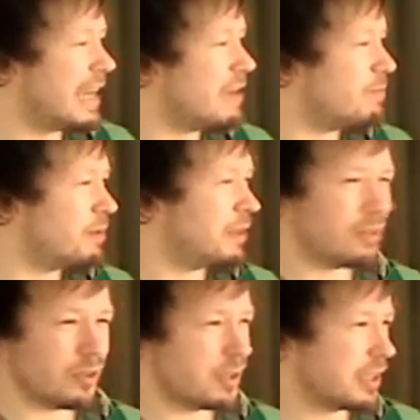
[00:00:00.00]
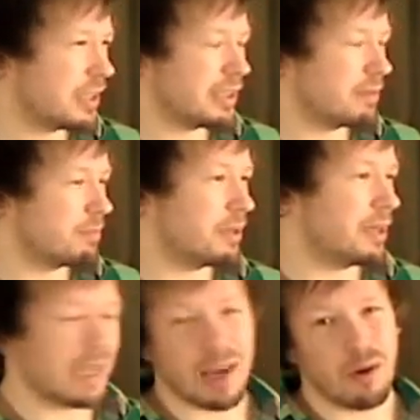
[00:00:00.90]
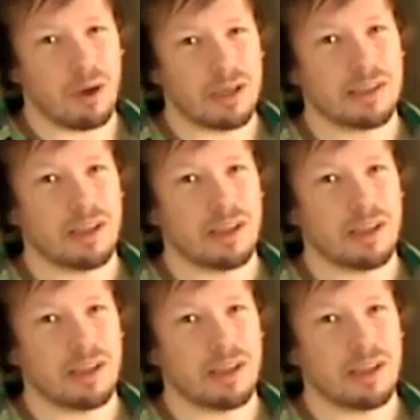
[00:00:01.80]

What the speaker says: 8-bit or 16-bit, I can't quite